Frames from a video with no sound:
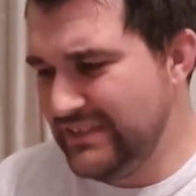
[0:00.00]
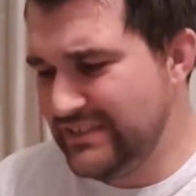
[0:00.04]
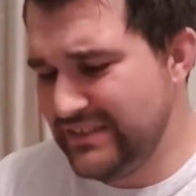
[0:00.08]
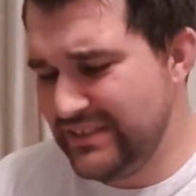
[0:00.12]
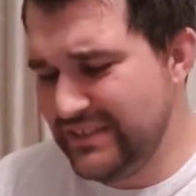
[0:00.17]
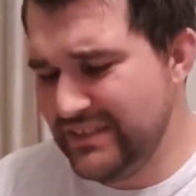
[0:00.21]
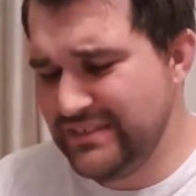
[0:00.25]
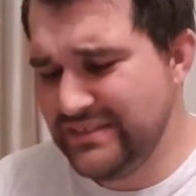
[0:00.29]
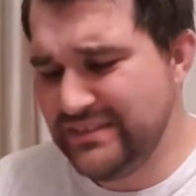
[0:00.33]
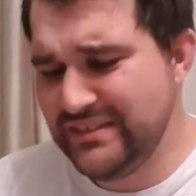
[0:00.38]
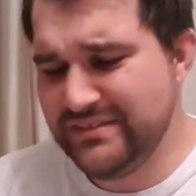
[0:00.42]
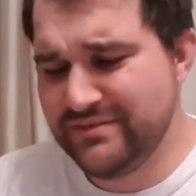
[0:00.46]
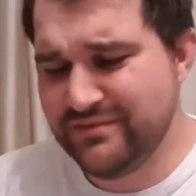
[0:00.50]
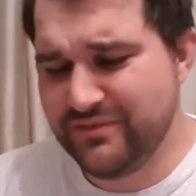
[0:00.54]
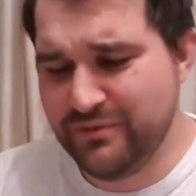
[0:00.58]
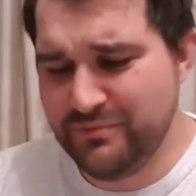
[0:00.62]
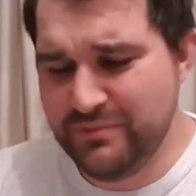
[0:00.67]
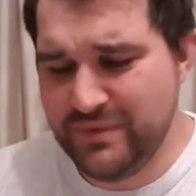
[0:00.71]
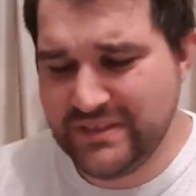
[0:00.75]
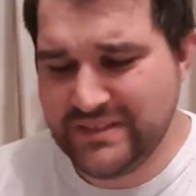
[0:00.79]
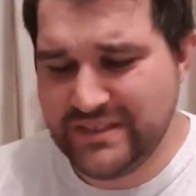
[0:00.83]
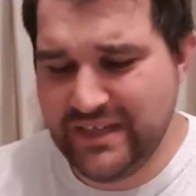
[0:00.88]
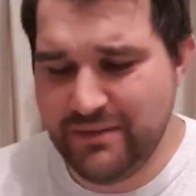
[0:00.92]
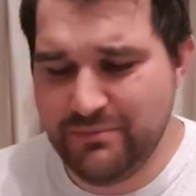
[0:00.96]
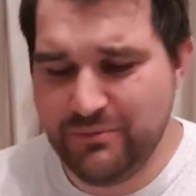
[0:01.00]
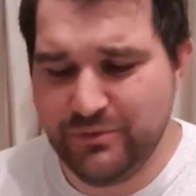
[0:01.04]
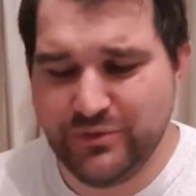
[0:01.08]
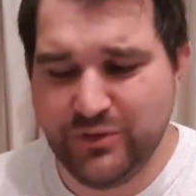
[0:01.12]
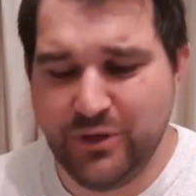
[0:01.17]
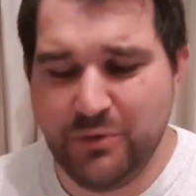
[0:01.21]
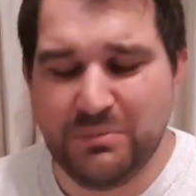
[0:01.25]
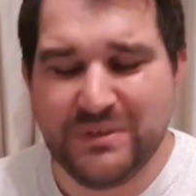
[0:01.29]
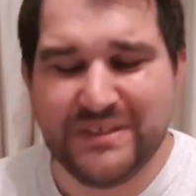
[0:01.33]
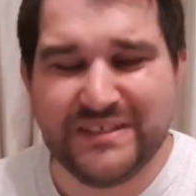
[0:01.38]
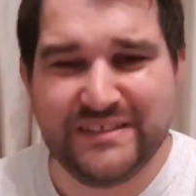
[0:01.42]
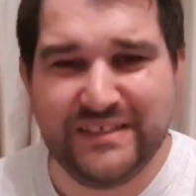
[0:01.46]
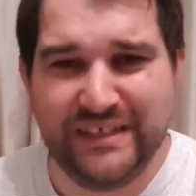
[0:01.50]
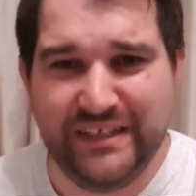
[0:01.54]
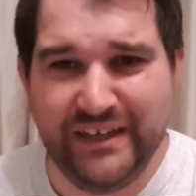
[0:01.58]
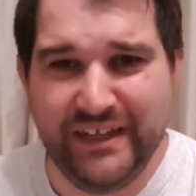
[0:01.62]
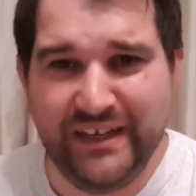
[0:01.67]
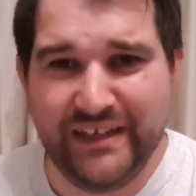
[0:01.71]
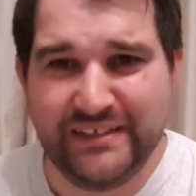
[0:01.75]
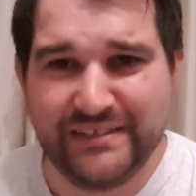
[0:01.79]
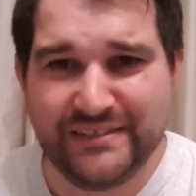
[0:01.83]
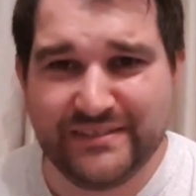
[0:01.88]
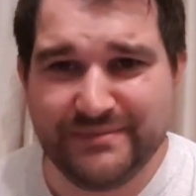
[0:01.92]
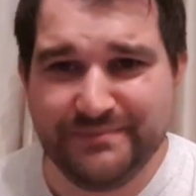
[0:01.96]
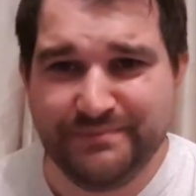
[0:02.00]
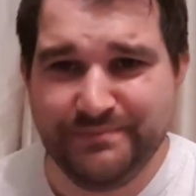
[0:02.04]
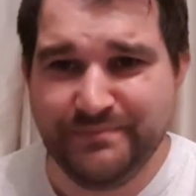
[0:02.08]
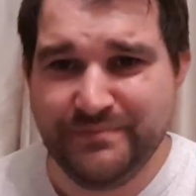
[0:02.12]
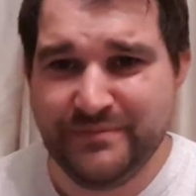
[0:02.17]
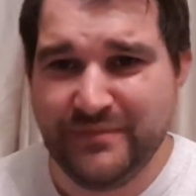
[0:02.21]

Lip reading: So this is from Tabletop Scenics.